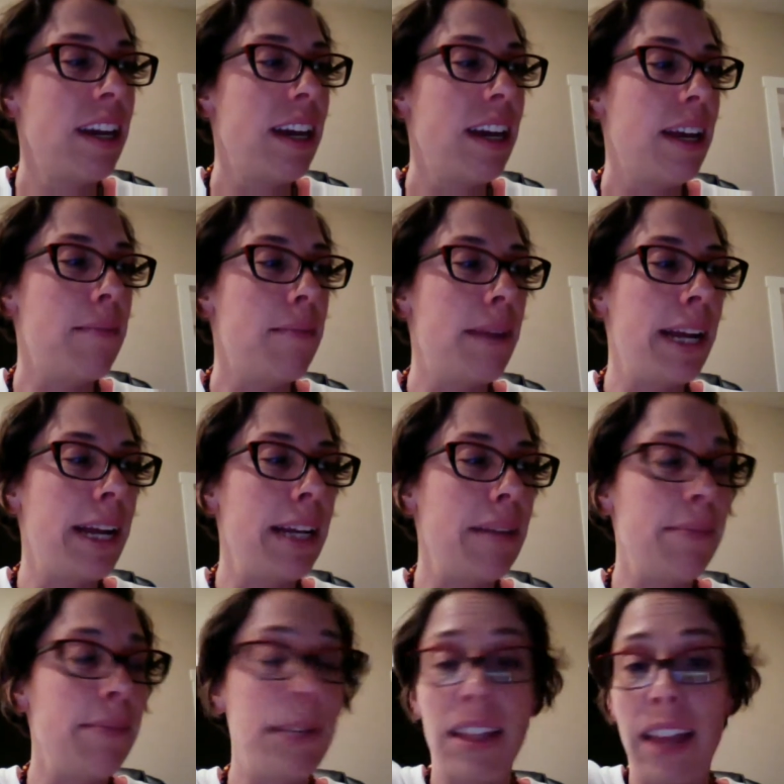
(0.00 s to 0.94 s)
It
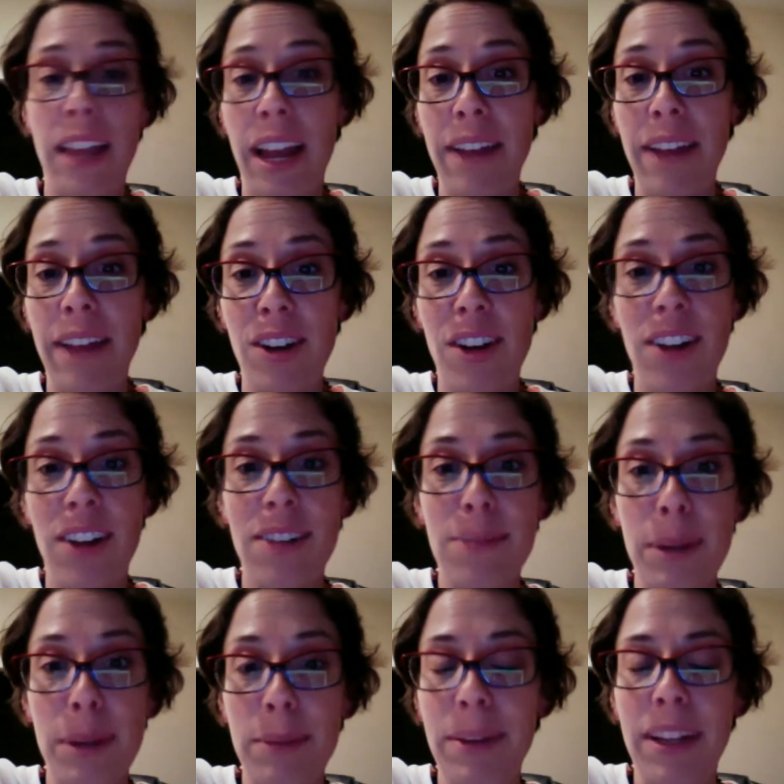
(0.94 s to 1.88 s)
might be a live call. It
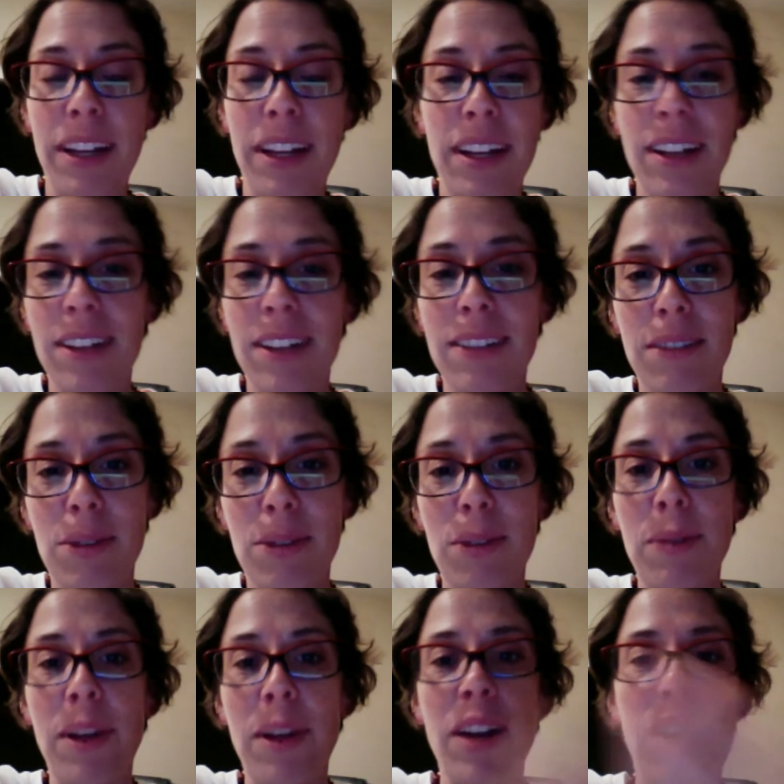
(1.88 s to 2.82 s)
might be like a
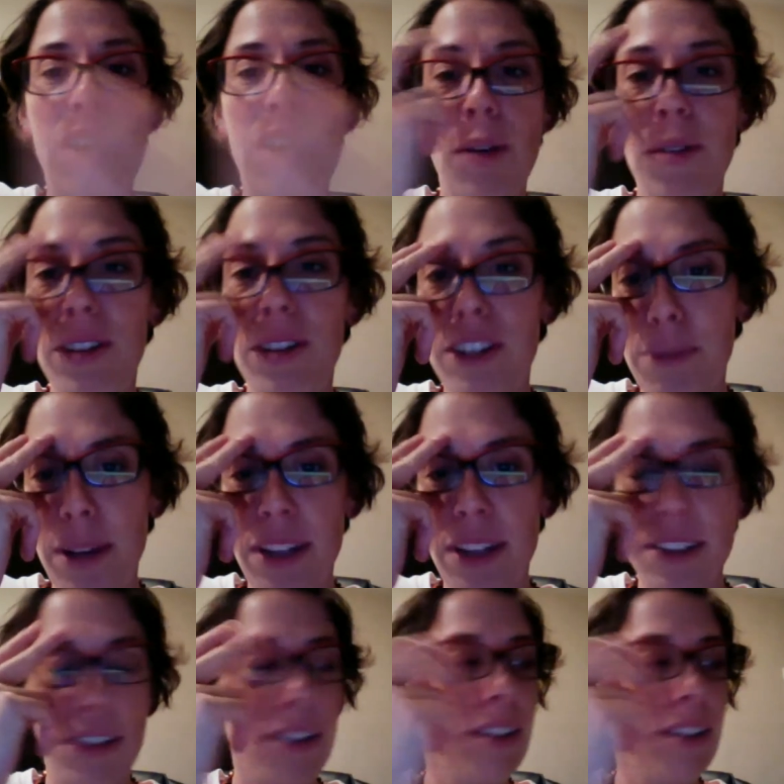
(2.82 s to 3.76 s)
three-way call with your
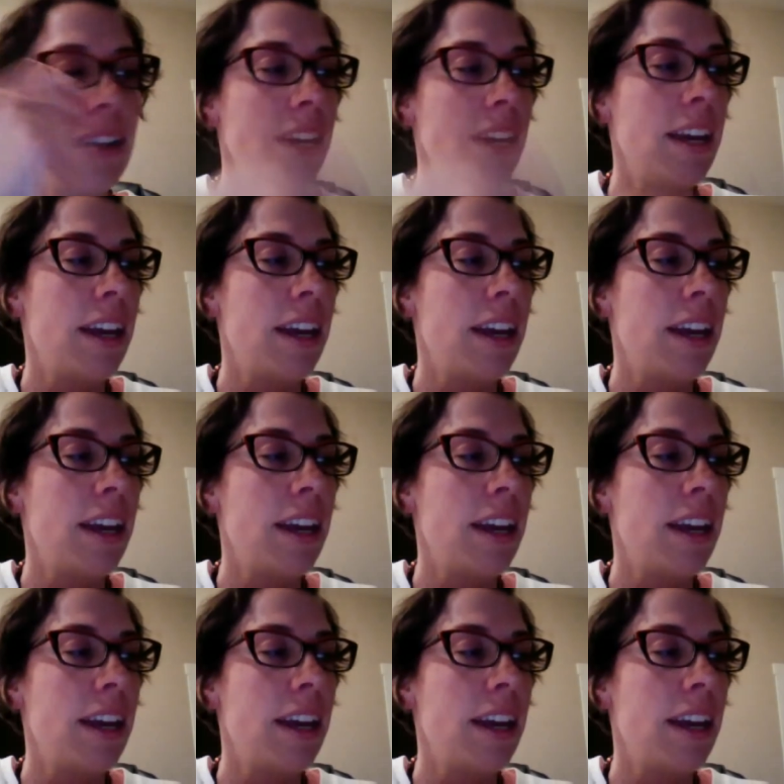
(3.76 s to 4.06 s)
sponsor.